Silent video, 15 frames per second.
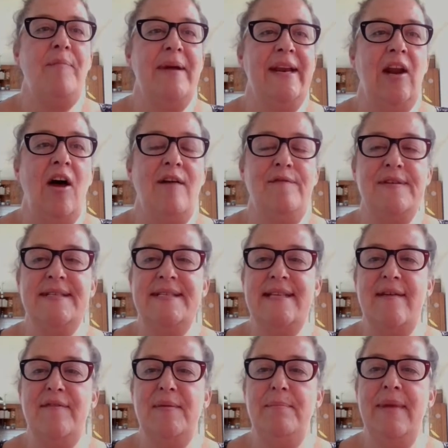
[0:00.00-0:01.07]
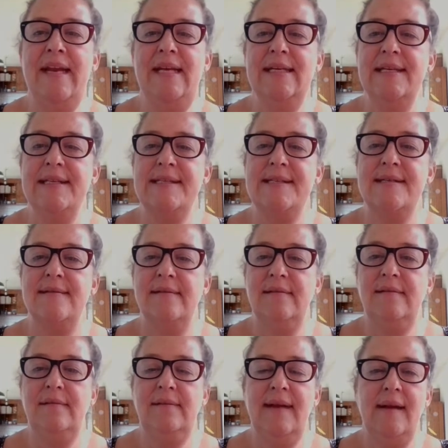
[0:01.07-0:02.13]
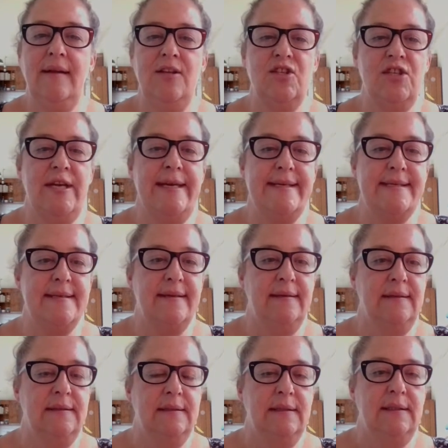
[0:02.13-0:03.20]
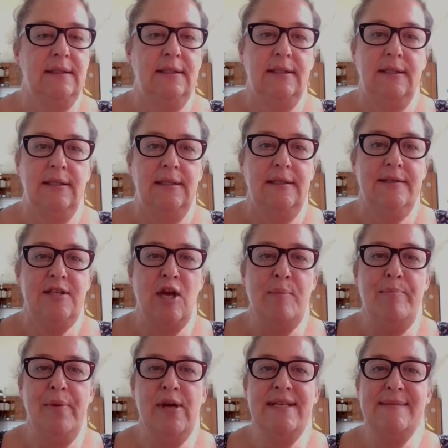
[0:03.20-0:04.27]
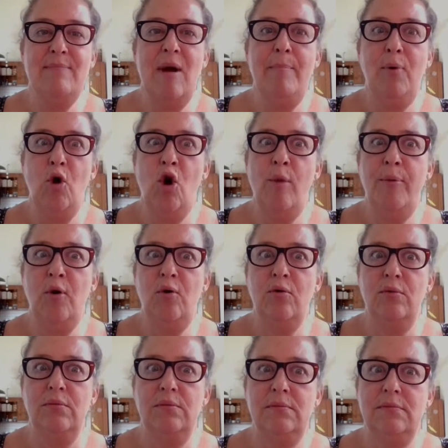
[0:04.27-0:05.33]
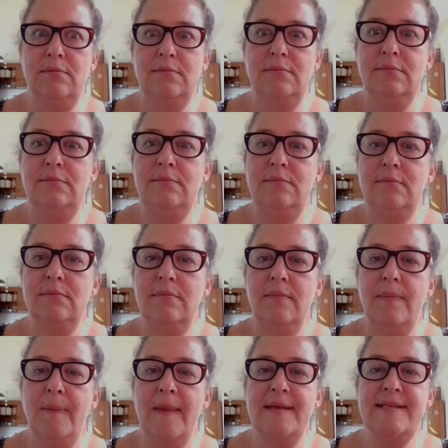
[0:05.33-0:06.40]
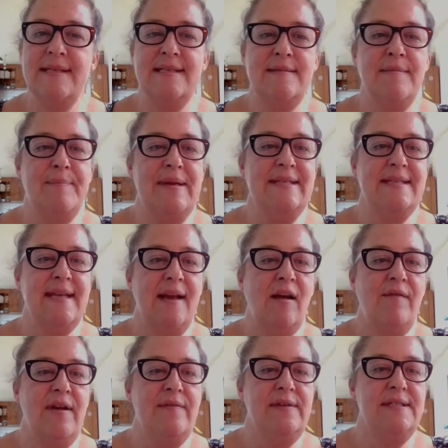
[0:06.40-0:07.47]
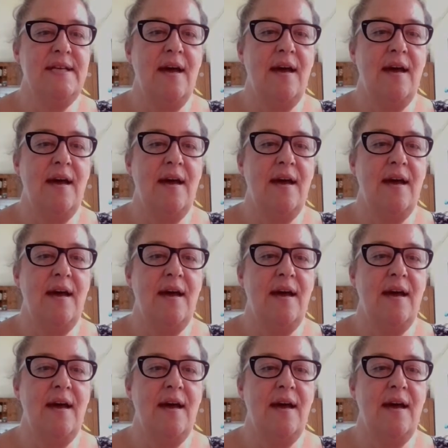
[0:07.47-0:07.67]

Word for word: it. I've been live for 7 minutes. Jeez. Don't burst my bauble. This is the best thing I've ever